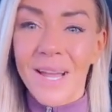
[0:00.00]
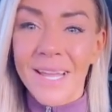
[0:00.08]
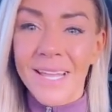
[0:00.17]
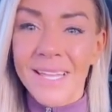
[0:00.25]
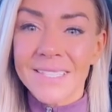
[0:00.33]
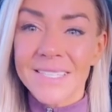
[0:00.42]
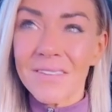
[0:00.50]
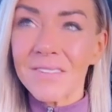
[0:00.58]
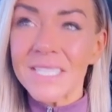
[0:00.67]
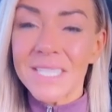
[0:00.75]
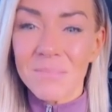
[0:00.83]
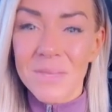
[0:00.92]
Right.
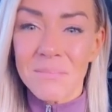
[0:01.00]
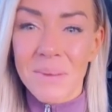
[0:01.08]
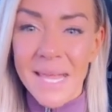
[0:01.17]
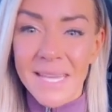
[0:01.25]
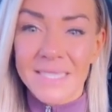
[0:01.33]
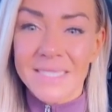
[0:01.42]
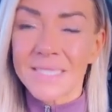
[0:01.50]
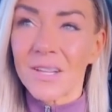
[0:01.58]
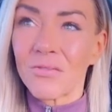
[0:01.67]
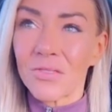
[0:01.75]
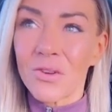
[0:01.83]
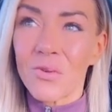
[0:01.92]
Seven something
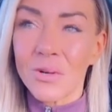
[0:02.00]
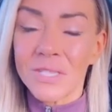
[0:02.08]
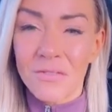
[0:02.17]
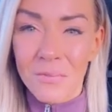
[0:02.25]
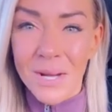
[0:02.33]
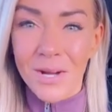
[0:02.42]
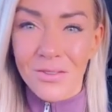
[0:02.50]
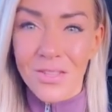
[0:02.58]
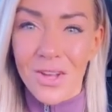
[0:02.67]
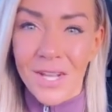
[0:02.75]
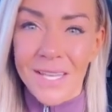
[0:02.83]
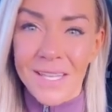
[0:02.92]
pace over the course of a
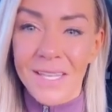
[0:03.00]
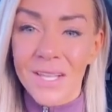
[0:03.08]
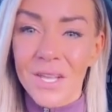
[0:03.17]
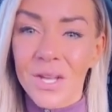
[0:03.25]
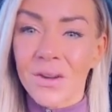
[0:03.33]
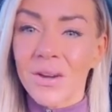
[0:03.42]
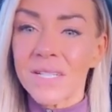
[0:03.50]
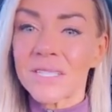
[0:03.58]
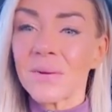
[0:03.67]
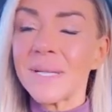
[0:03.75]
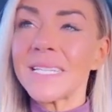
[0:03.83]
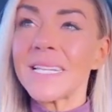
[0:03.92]
marathon. All
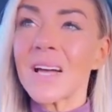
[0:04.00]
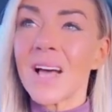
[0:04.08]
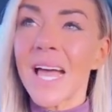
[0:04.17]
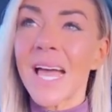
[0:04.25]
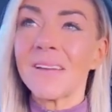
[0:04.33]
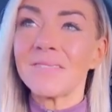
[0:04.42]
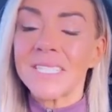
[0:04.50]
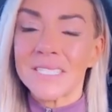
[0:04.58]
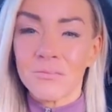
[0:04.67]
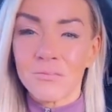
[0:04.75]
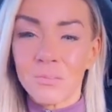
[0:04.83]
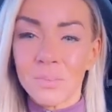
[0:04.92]
right. So I did not have
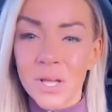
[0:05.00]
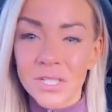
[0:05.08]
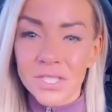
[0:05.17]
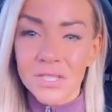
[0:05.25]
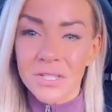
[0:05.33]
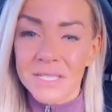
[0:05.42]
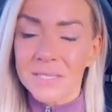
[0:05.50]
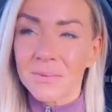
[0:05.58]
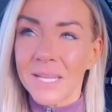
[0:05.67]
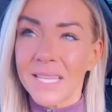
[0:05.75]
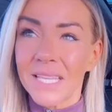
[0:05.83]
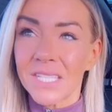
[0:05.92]
dis- blood sugar
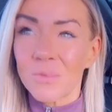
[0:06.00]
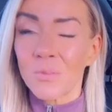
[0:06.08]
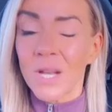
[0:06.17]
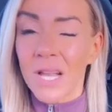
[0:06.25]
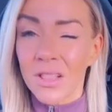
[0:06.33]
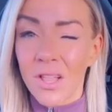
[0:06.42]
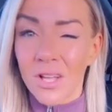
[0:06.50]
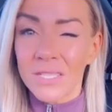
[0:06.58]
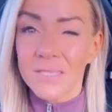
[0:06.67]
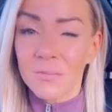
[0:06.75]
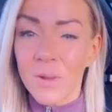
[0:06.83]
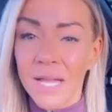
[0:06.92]
dysregulation when I
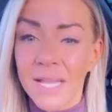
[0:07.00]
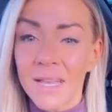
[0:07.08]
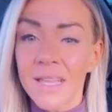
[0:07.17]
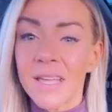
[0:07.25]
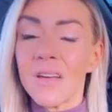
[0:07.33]
lost weight.